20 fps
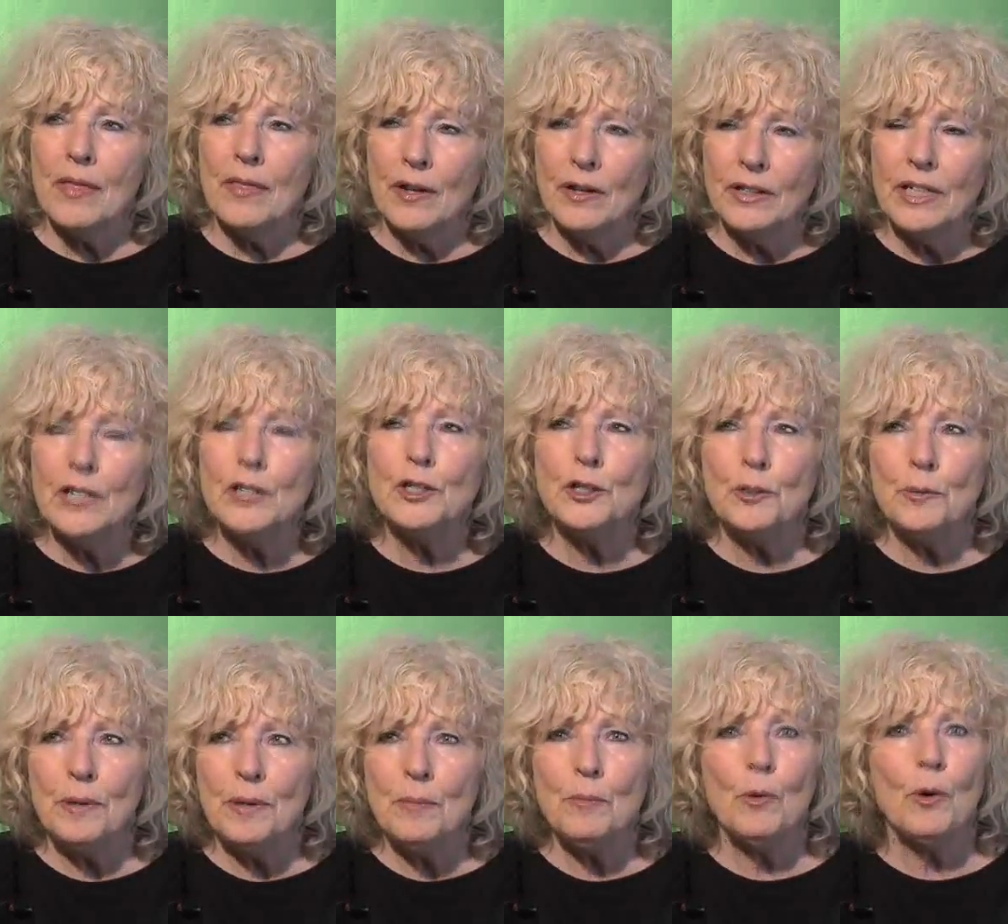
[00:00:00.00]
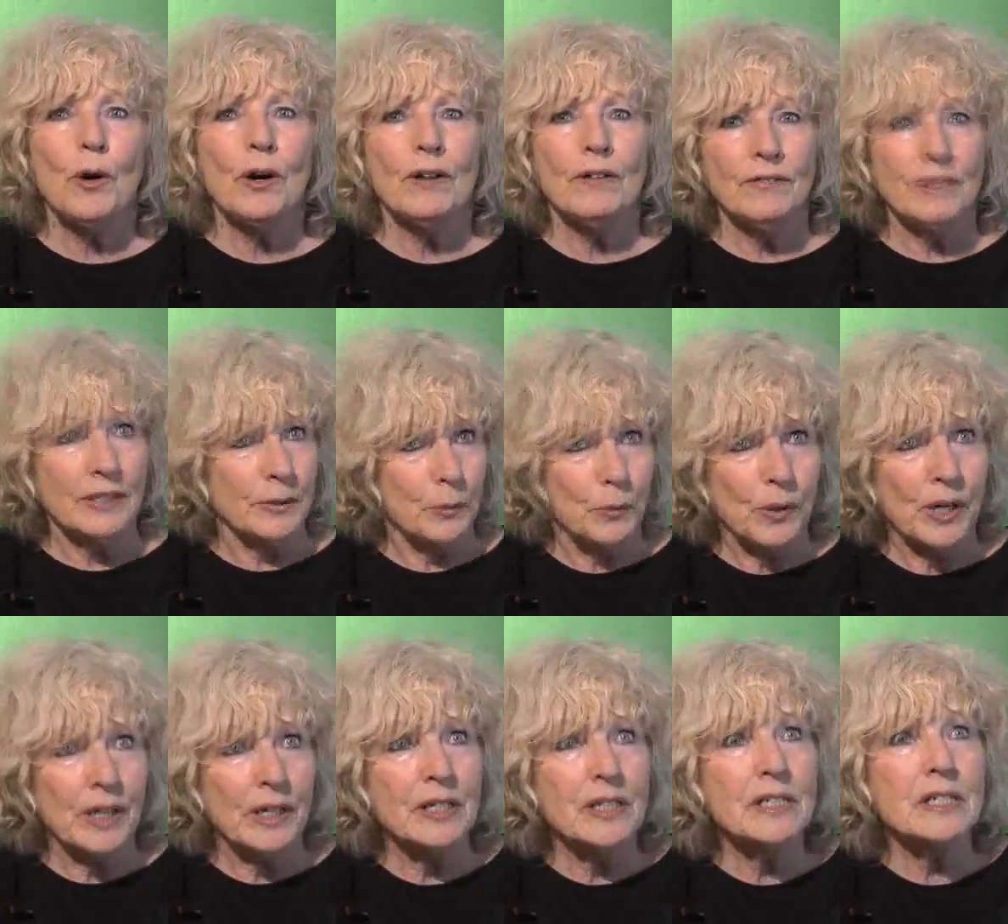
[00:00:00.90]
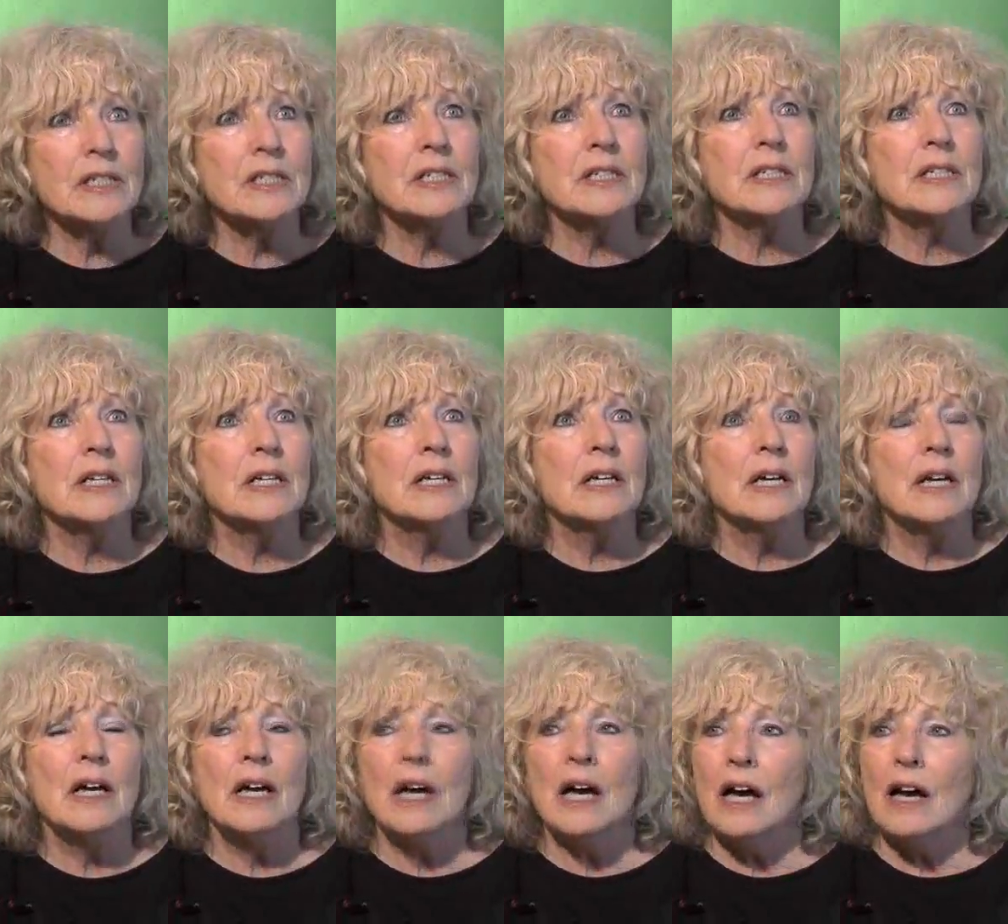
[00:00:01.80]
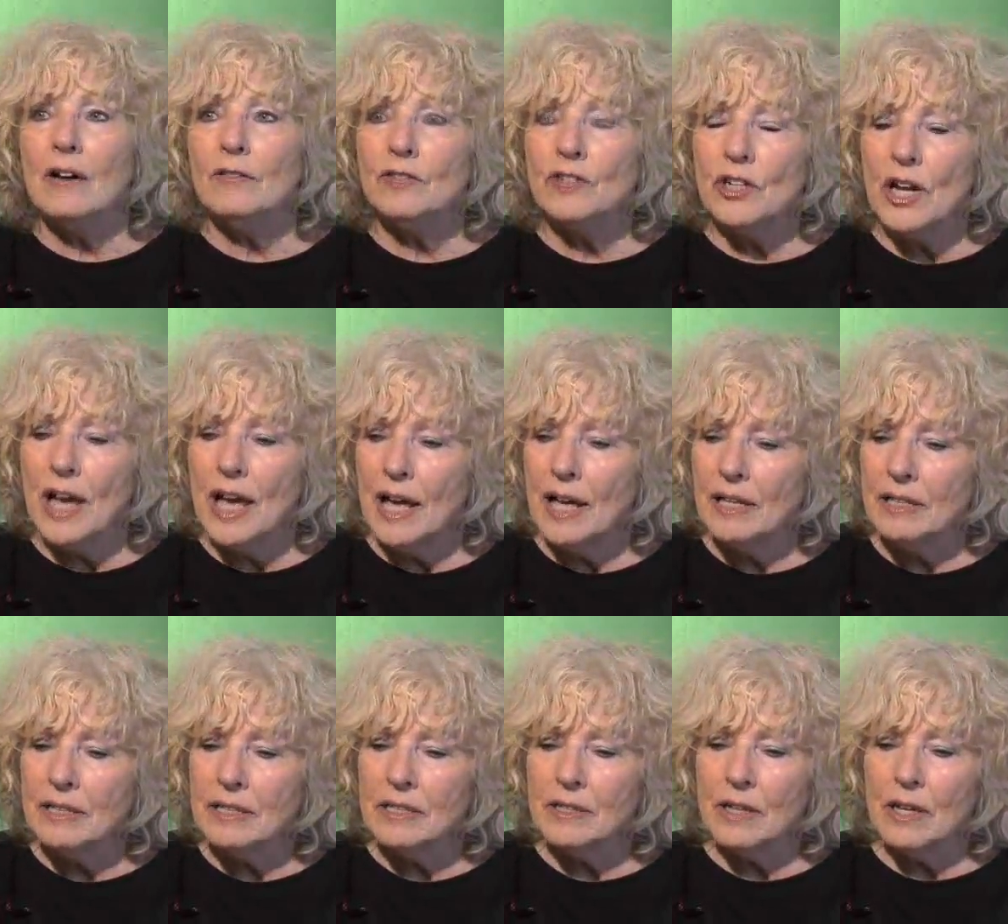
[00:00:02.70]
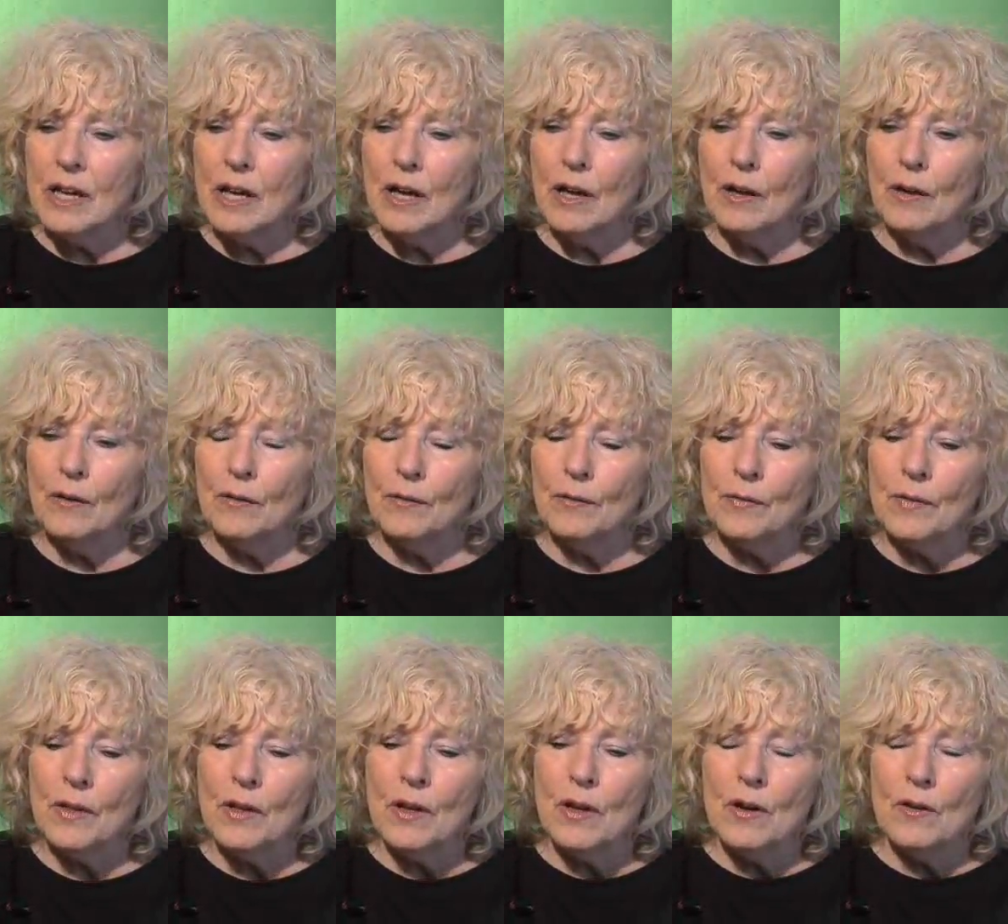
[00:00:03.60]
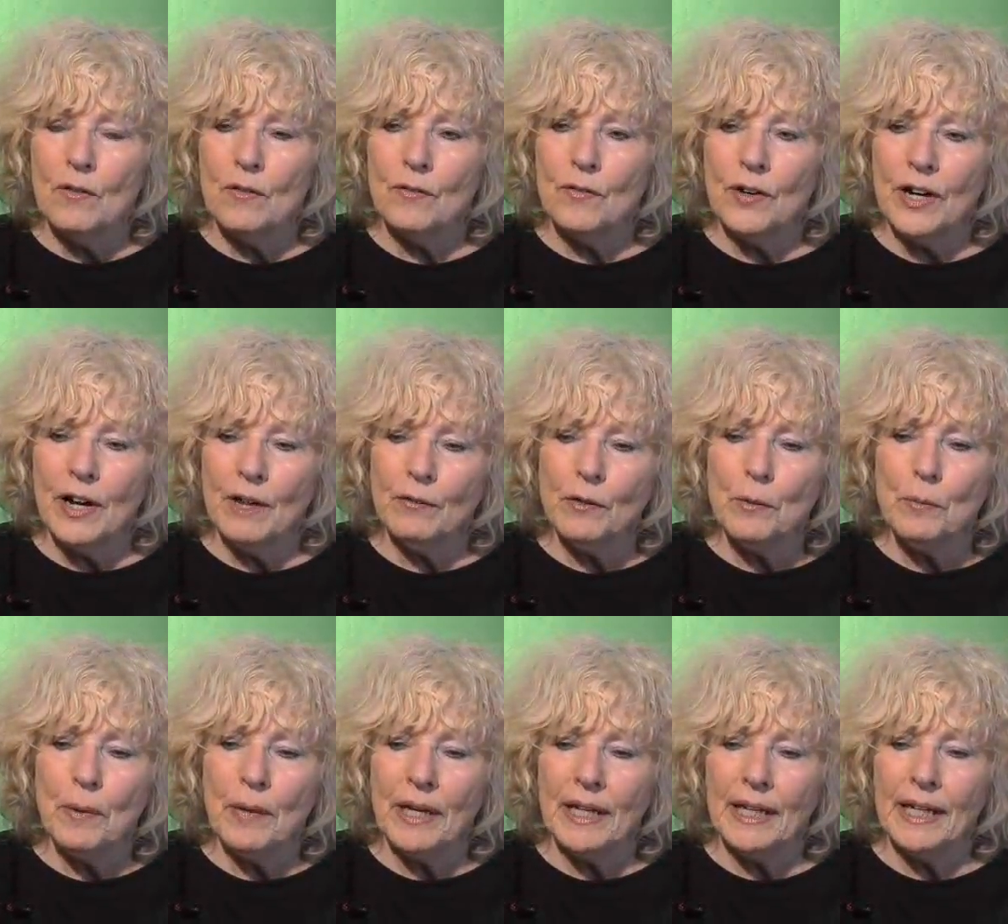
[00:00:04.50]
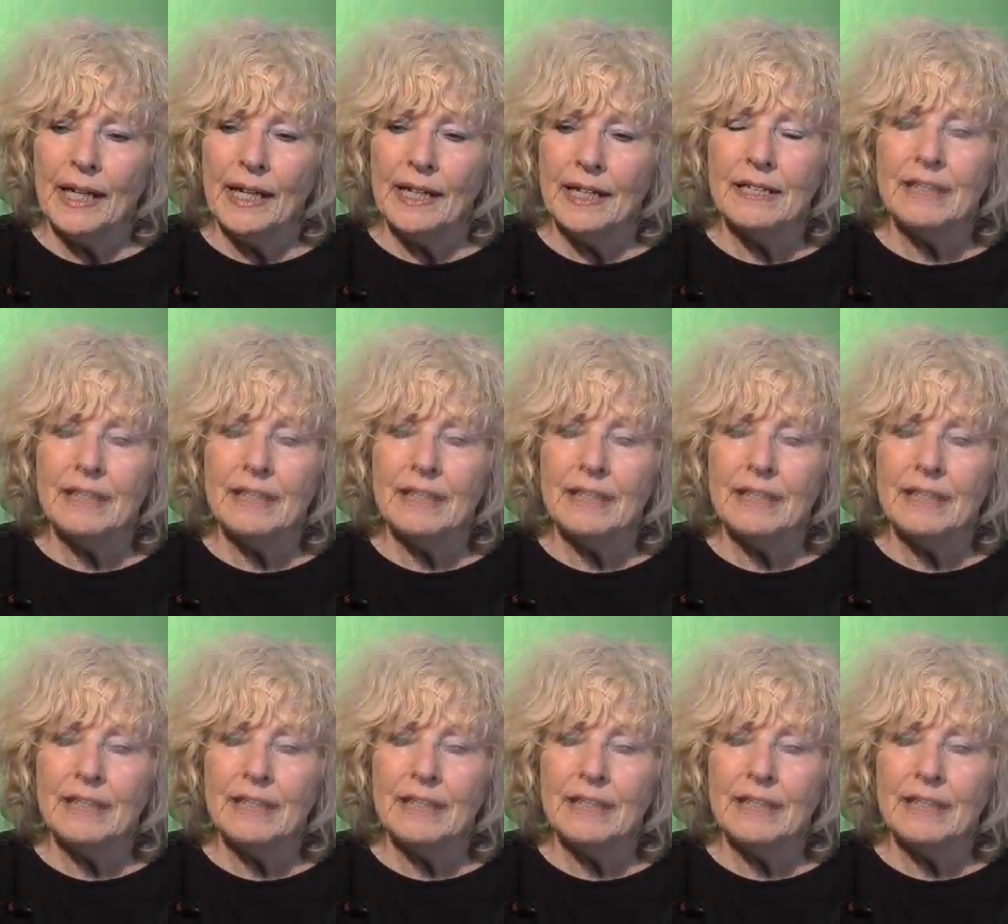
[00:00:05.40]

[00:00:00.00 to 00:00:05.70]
there needs to be more of an awareness of jazz for everybody.